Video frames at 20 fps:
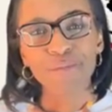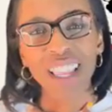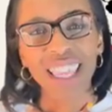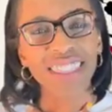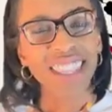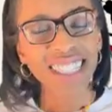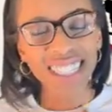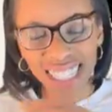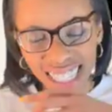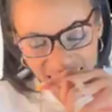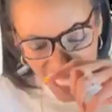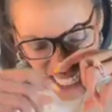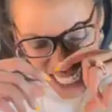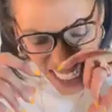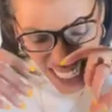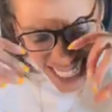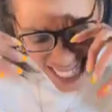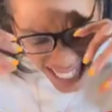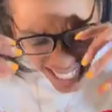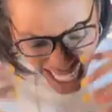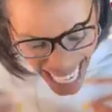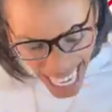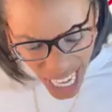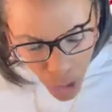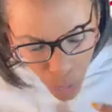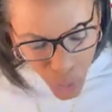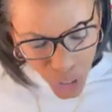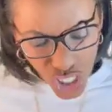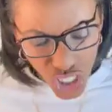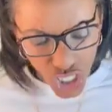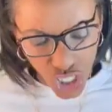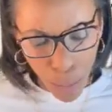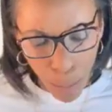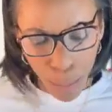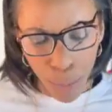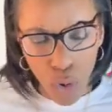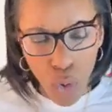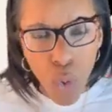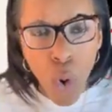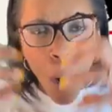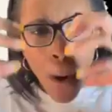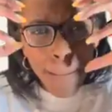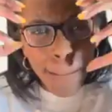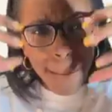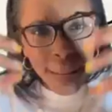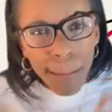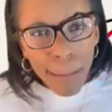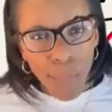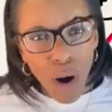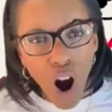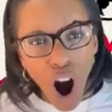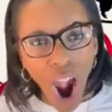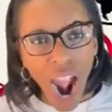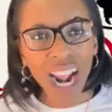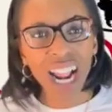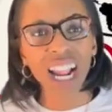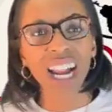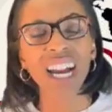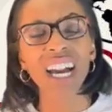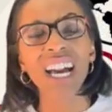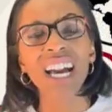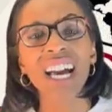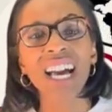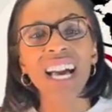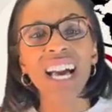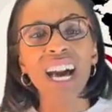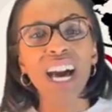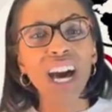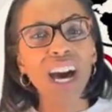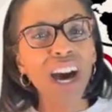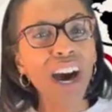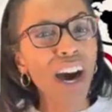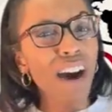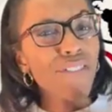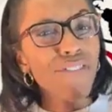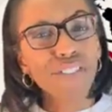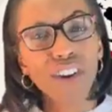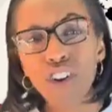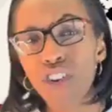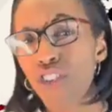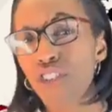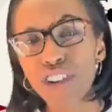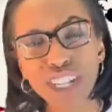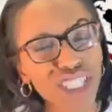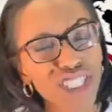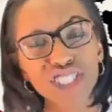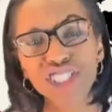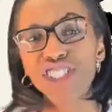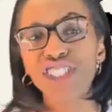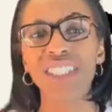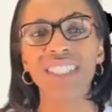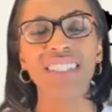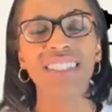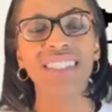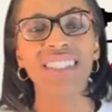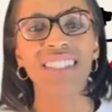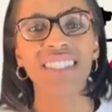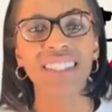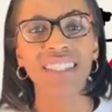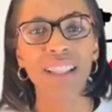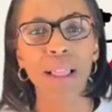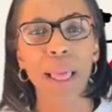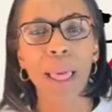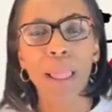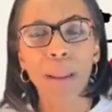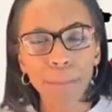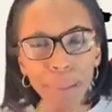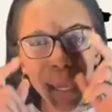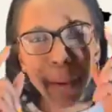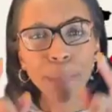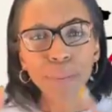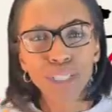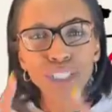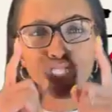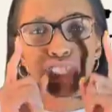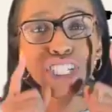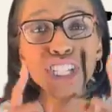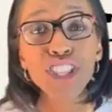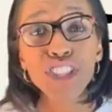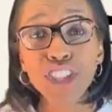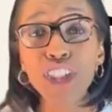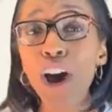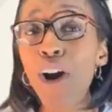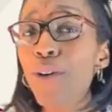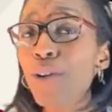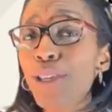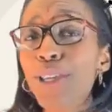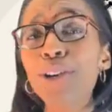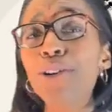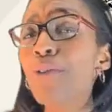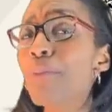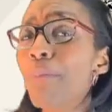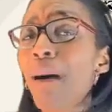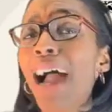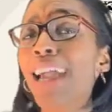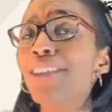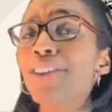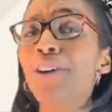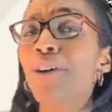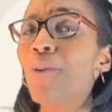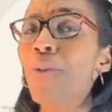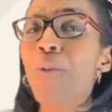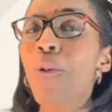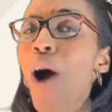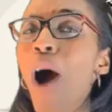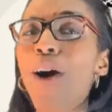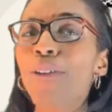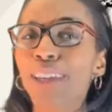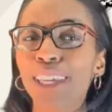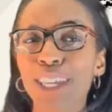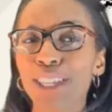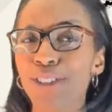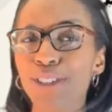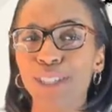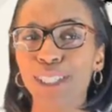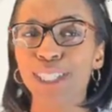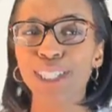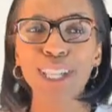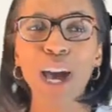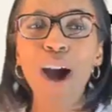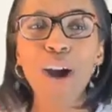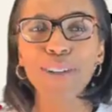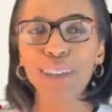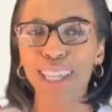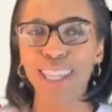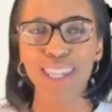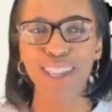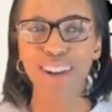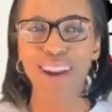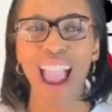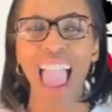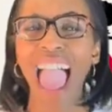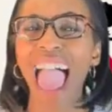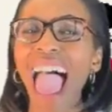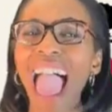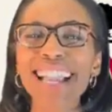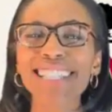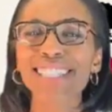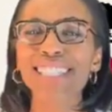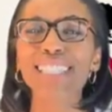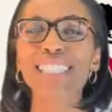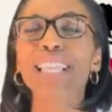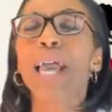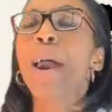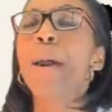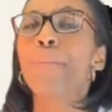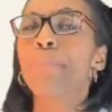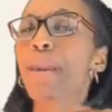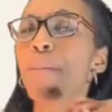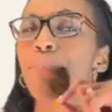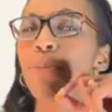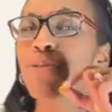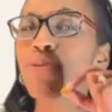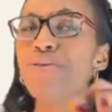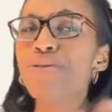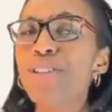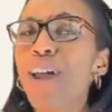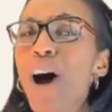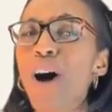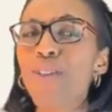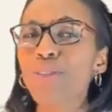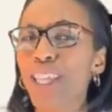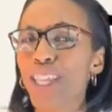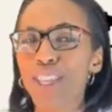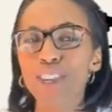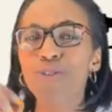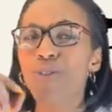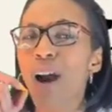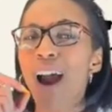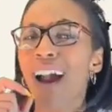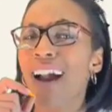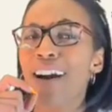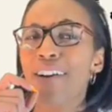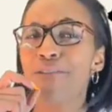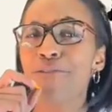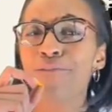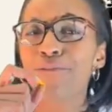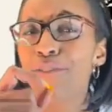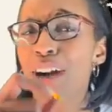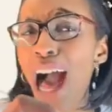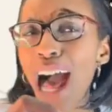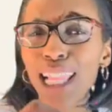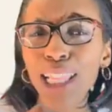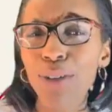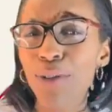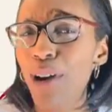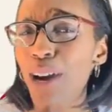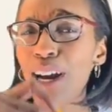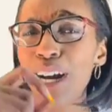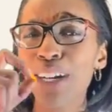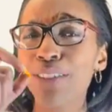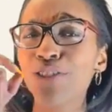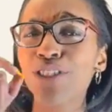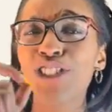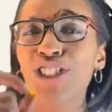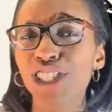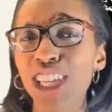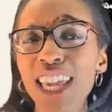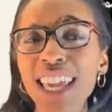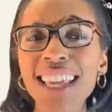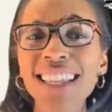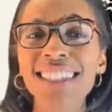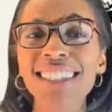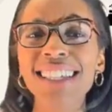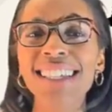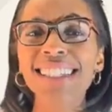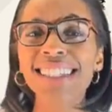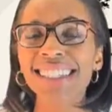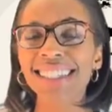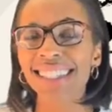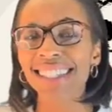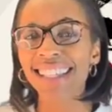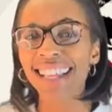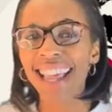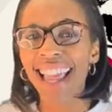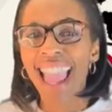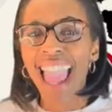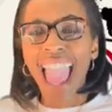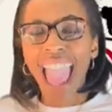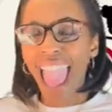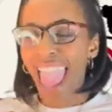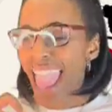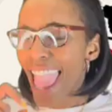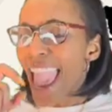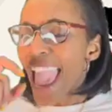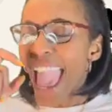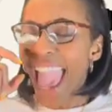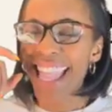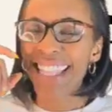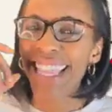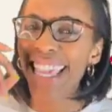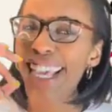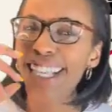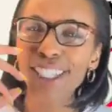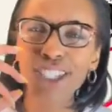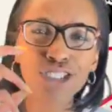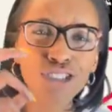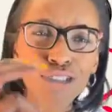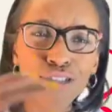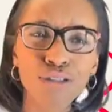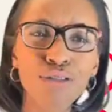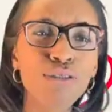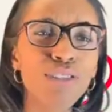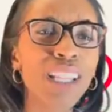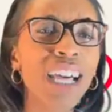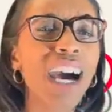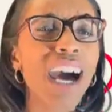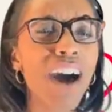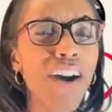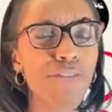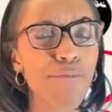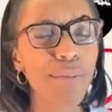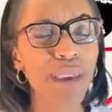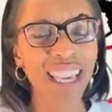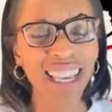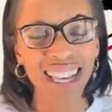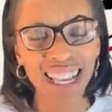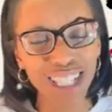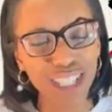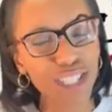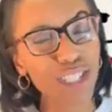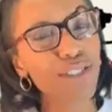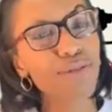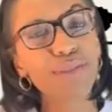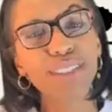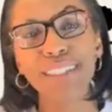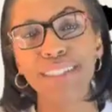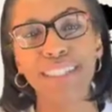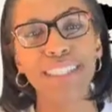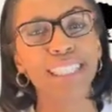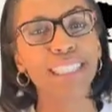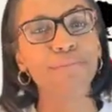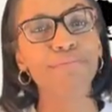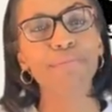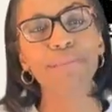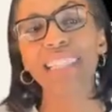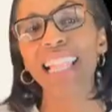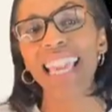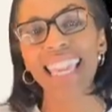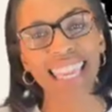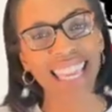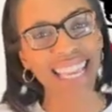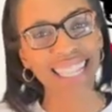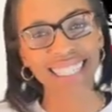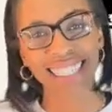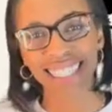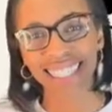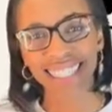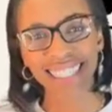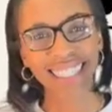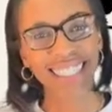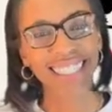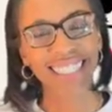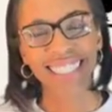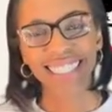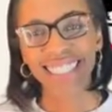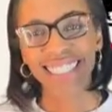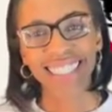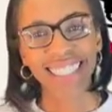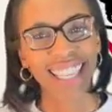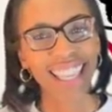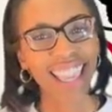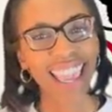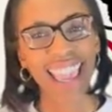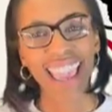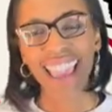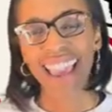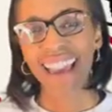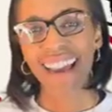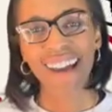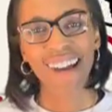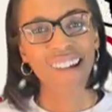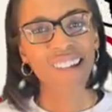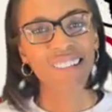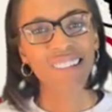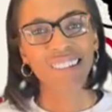This is a distinguishable mark of Christians. People should know you by your walk and your talk and your actions. People know that you are a follower of Jesus and his true love because you display it. Yeah.